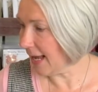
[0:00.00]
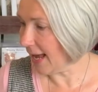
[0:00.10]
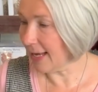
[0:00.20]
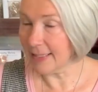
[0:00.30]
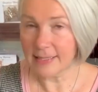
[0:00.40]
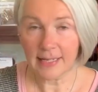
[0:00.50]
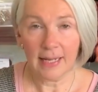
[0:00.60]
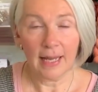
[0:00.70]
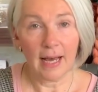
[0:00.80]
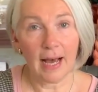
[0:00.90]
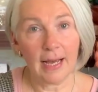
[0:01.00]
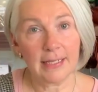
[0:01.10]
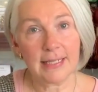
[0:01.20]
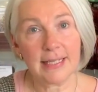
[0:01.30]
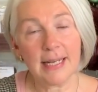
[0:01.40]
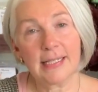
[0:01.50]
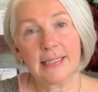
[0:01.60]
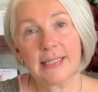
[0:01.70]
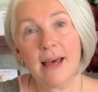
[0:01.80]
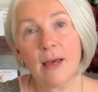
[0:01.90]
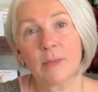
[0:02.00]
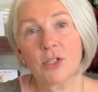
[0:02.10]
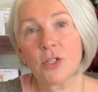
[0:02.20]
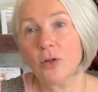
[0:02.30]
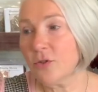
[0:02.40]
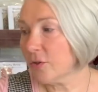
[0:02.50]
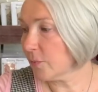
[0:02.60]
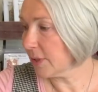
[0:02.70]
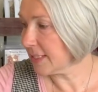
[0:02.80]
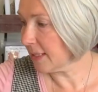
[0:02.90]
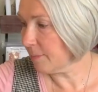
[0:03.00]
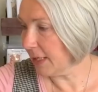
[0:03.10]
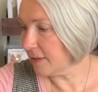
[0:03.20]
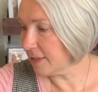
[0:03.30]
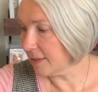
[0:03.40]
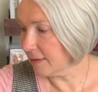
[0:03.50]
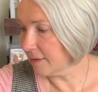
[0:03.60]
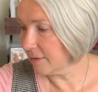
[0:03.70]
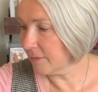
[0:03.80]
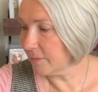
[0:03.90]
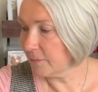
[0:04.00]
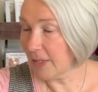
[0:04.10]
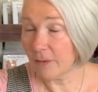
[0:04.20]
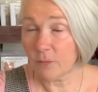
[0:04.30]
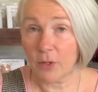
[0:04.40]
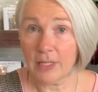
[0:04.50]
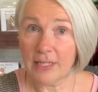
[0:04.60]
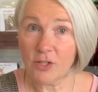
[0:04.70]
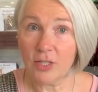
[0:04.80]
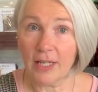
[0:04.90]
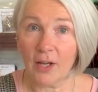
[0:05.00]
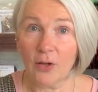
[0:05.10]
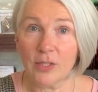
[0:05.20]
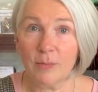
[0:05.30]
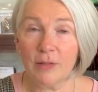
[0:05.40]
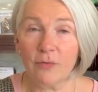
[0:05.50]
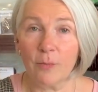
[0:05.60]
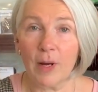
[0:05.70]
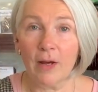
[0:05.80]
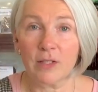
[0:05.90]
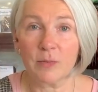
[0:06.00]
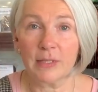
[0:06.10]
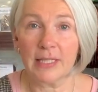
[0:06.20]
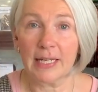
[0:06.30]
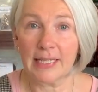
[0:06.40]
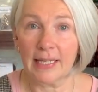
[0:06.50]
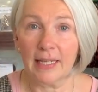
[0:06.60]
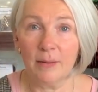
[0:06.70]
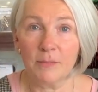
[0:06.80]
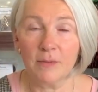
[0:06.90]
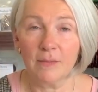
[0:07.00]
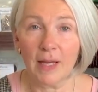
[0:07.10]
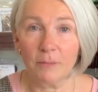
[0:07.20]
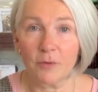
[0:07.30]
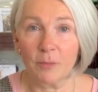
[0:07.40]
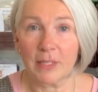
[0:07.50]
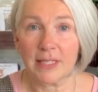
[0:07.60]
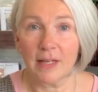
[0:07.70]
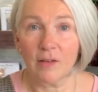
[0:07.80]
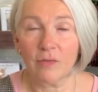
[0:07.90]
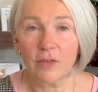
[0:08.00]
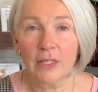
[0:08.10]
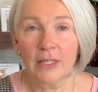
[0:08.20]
And I said at the time, I showed you the ones that I made that were initially going to be for my husband and I then kept for myself,